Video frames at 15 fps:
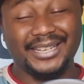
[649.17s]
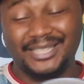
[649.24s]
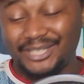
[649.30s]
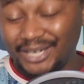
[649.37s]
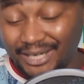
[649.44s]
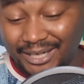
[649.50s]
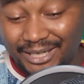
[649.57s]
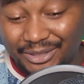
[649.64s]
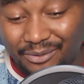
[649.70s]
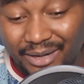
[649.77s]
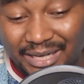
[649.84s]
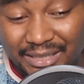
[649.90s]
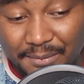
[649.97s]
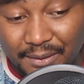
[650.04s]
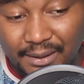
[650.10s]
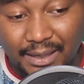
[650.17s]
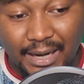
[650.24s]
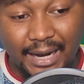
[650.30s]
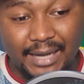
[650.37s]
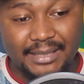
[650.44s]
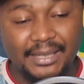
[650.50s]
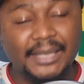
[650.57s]
It's genuinely crazy. But,
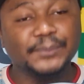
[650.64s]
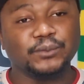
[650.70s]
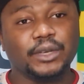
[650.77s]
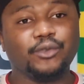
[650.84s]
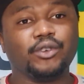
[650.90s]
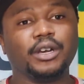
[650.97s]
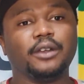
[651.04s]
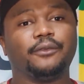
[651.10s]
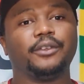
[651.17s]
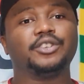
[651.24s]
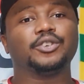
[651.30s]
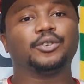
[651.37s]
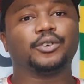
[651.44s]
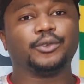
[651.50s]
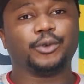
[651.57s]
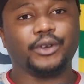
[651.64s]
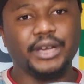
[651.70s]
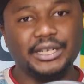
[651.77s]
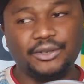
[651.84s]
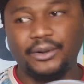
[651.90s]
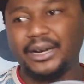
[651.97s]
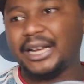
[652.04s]
guys, if you've got any video
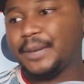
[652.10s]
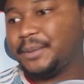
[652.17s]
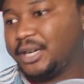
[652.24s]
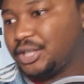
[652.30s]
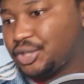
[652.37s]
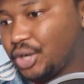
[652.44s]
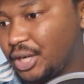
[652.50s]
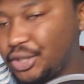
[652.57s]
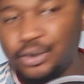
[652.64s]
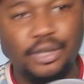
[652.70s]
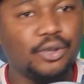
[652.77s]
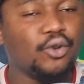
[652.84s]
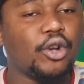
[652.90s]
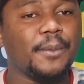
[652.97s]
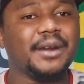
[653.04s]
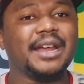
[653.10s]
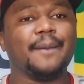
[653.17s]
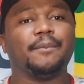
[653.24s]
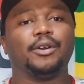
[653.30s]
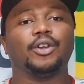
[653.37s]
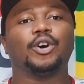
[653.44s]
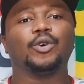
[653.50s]
requests or recommendations, so do comment down
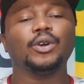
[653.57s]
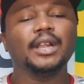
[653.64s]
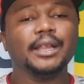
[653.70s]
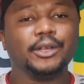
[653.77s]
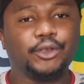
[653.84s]
below.